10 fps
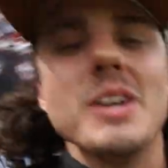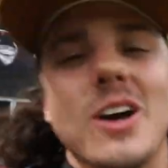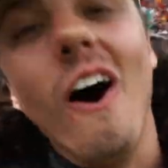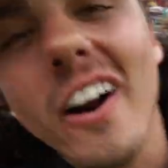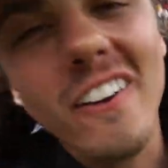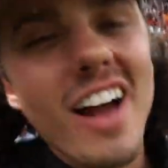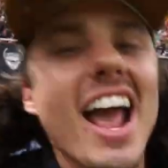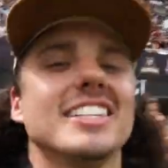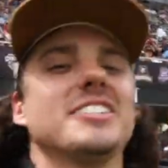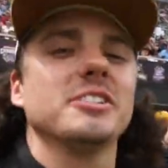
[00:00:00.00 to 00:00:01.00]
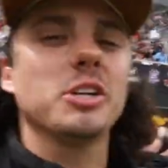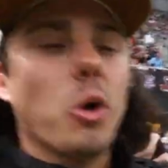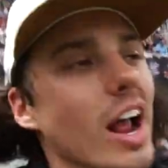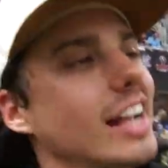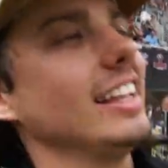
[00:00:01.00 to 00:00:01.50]
Ricardo answers
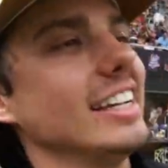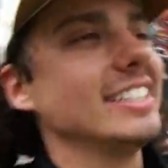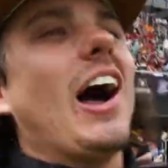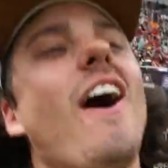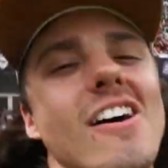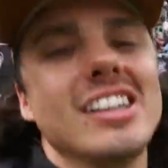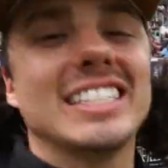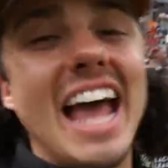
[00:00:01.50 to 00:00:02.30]
quickly. Dogs